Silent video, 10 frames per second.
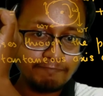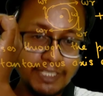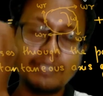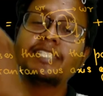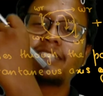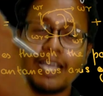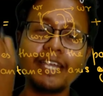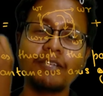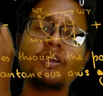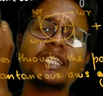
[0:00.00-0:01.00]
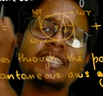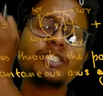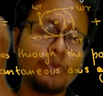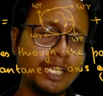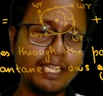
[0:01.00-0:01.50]
in
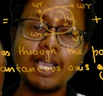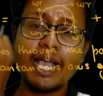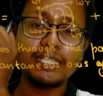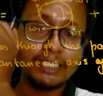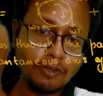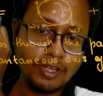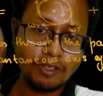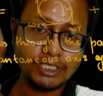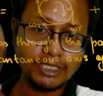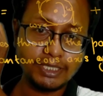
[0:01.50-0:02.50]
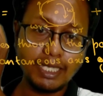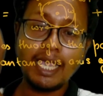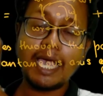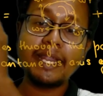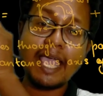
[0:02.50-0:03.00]
this wheel has zero velocity
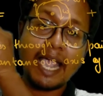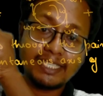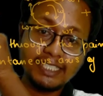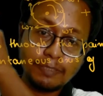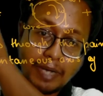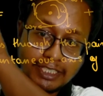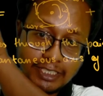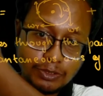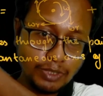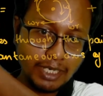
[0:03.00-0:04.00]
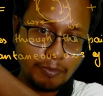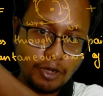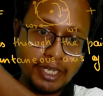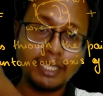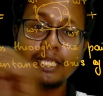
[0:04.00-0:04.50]
and the axis passes through that
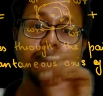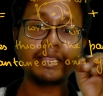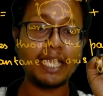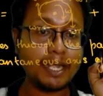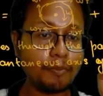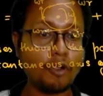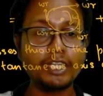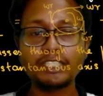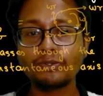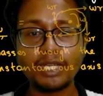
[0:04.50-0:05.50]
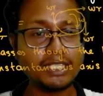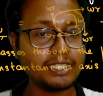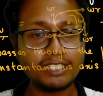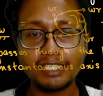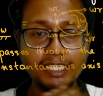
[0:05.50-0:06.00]
point is known as
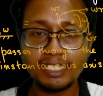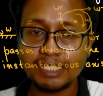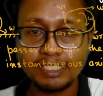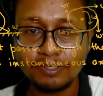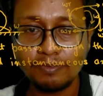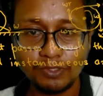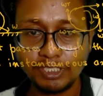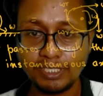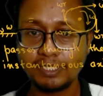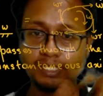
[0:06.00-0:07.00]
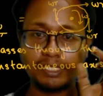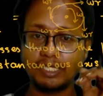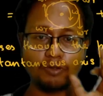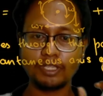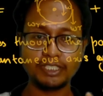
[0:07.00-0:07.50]
instantaneous axis of rotation.
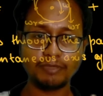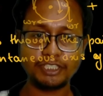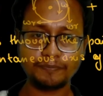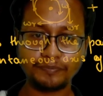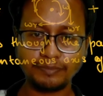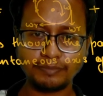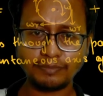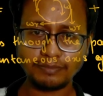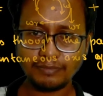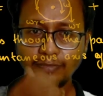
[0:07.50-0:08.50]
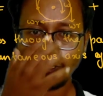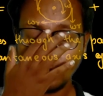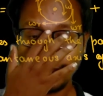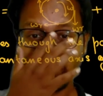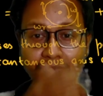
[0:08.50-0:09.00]
We got this much?
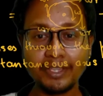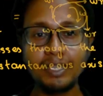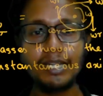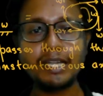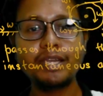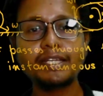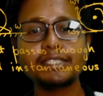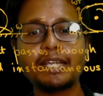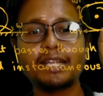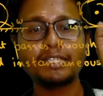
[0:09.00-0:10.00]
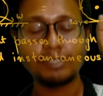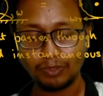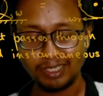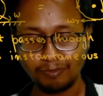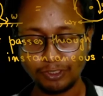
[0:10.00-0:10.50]
Okay. Now let us analyze our
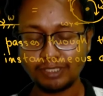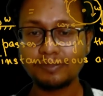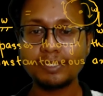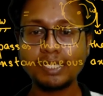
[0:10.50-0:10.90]
rolling motion.